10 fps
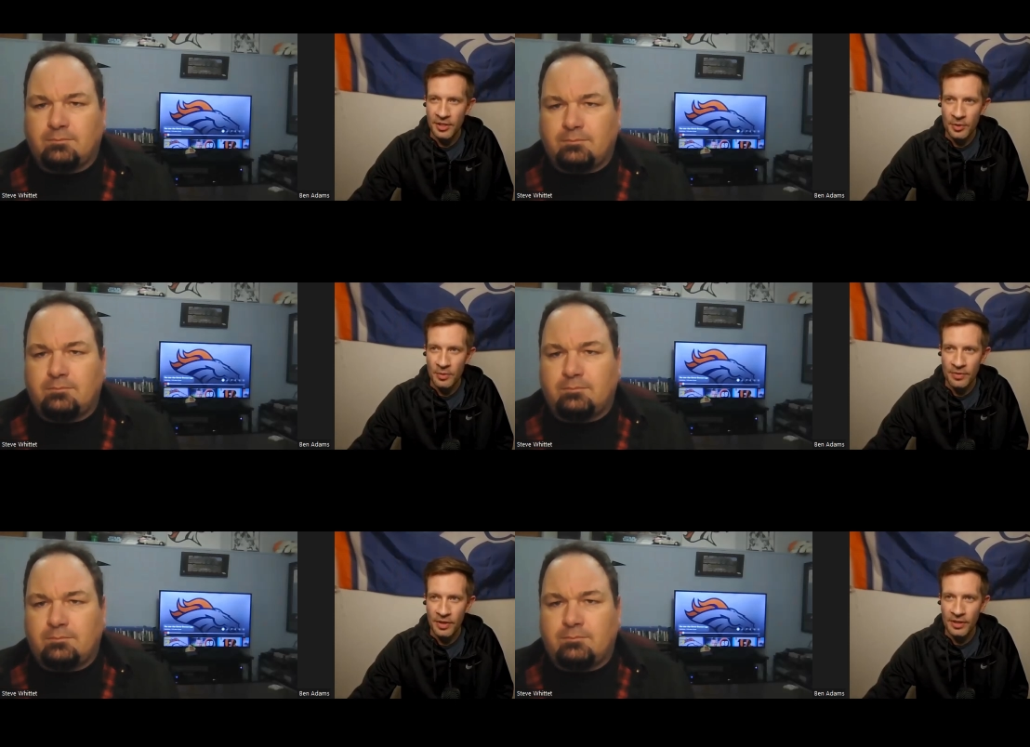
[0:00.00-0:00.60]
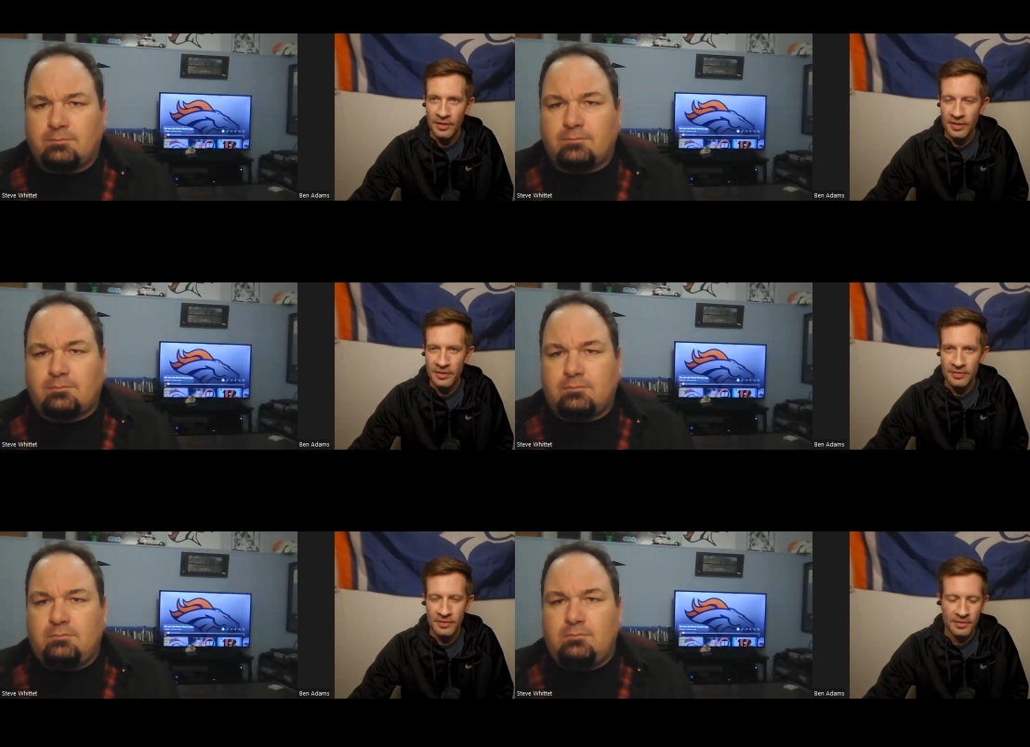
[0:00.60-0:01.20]
Speaker 1: the youth on the
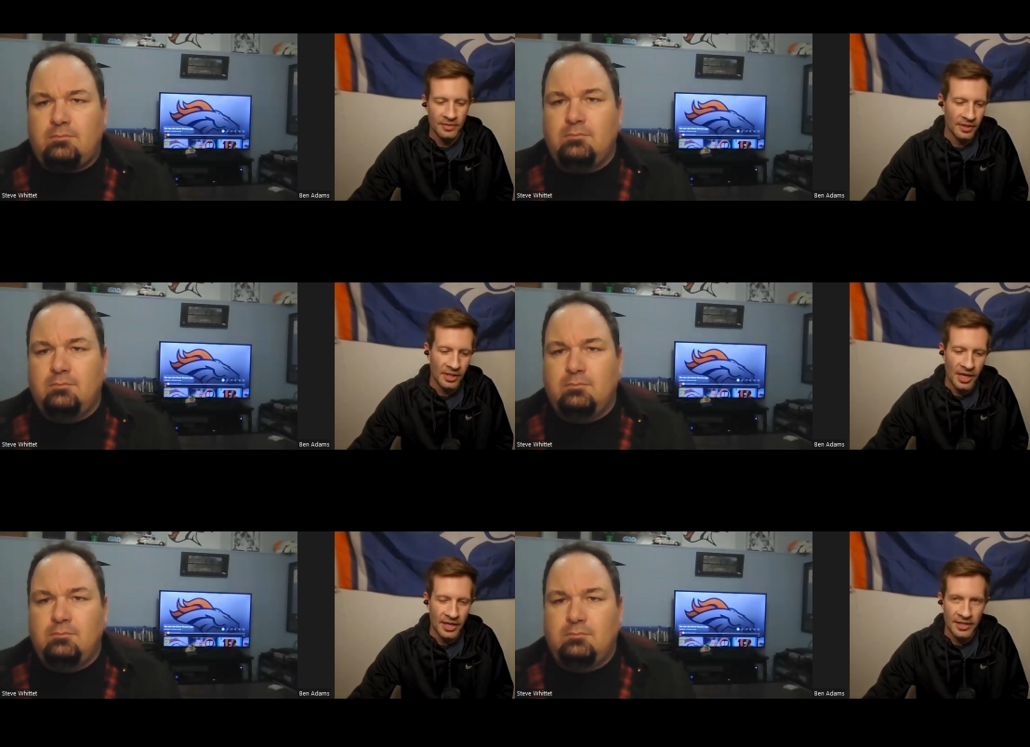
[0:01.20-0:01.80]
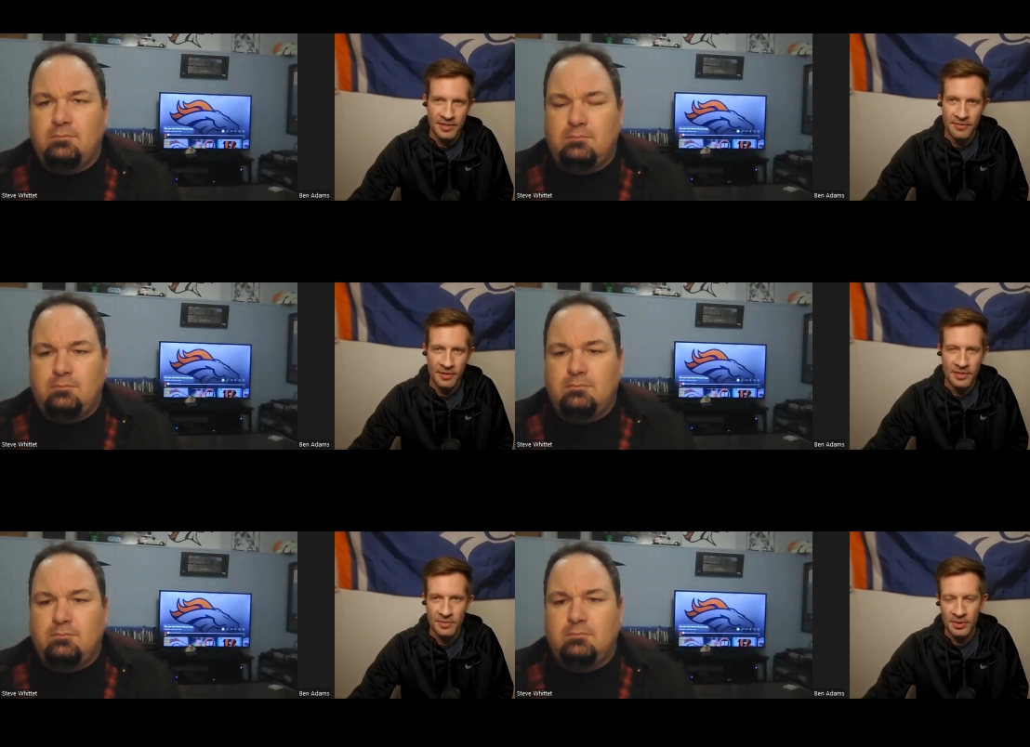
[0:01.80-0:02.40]
the Lions
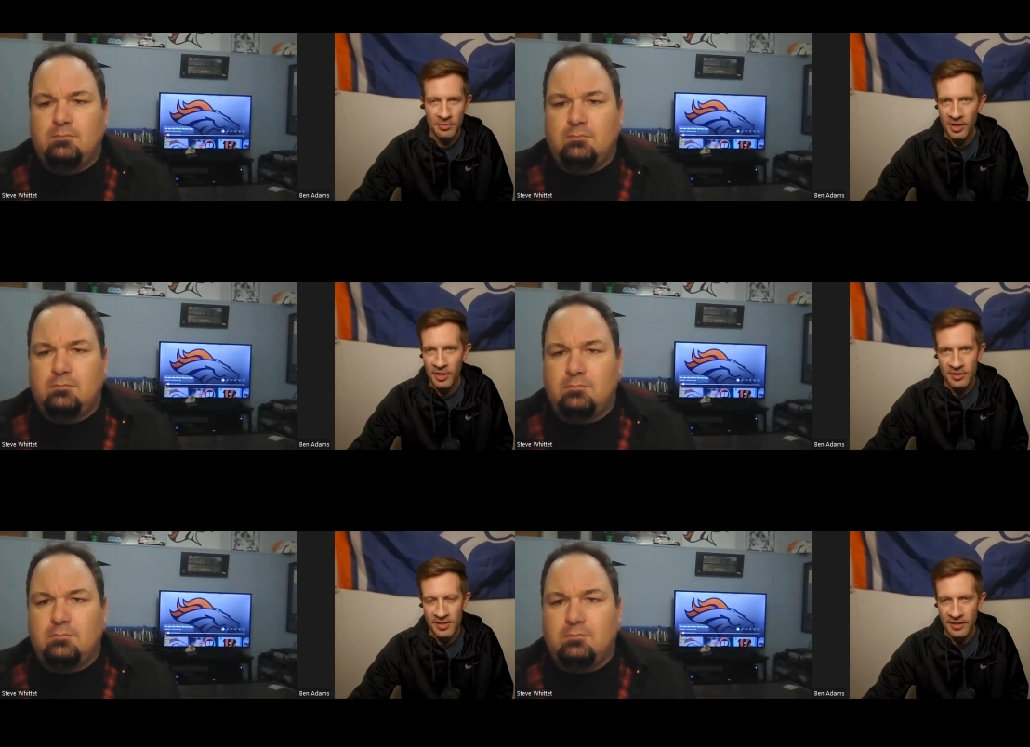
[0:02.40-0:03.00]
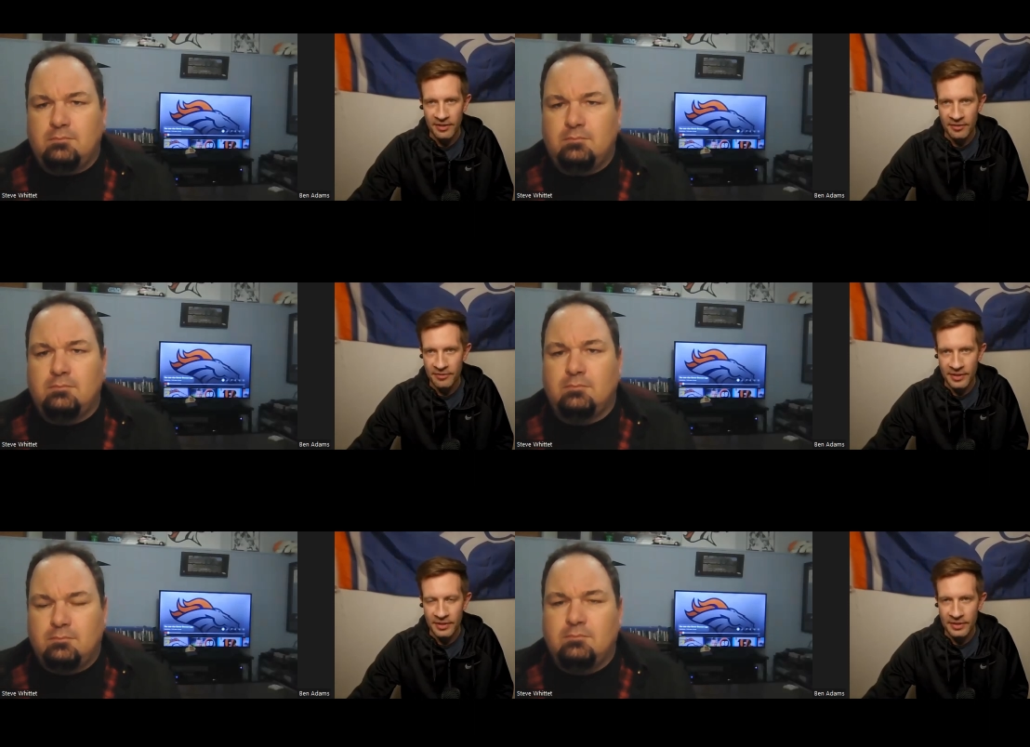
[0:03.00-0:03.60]
versus what the Broncos had on the
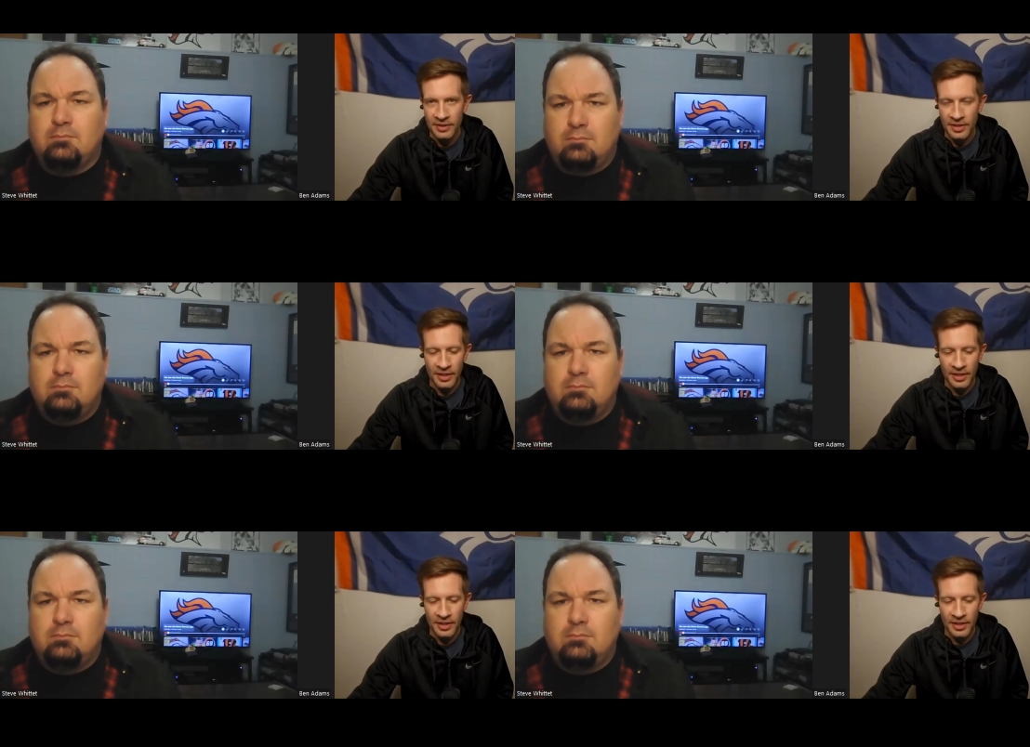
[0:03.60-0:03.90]
field.